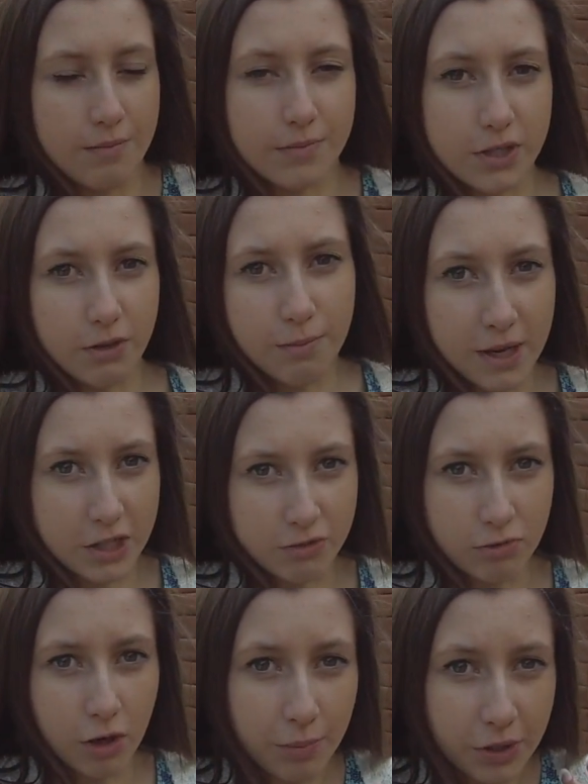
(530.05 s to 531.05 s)
So we picked
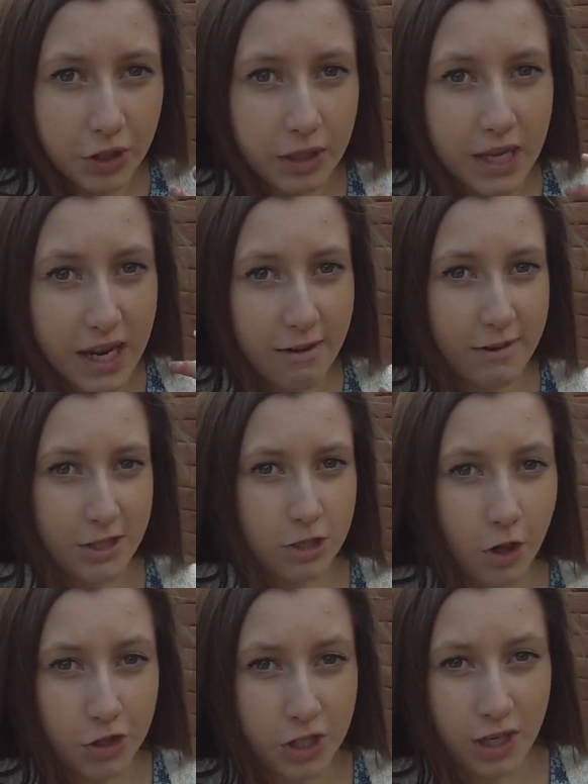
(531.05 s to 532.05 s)
her up, and you could hear it
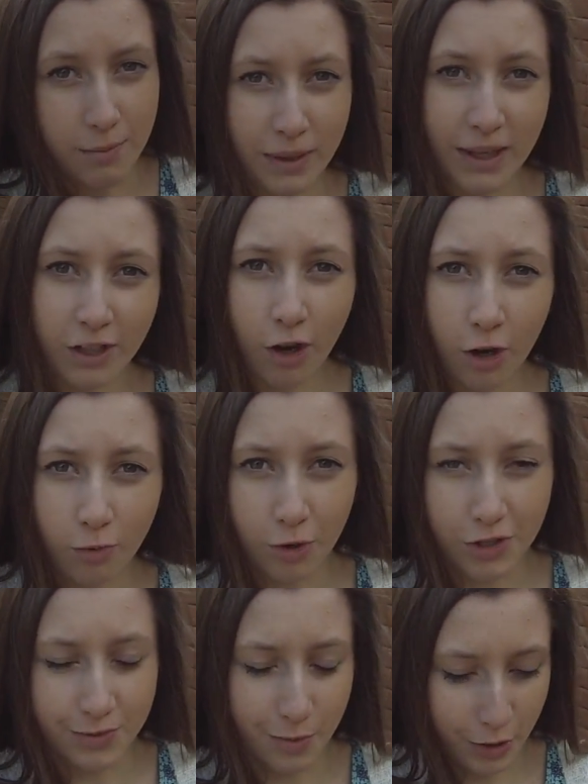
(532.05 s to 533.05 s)
sloshing, a bit like a hot
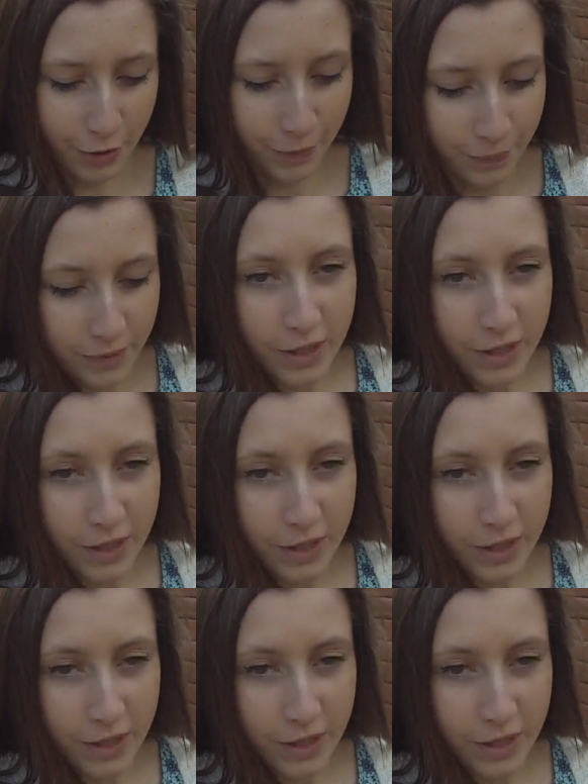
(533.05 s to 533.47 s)
water bottle.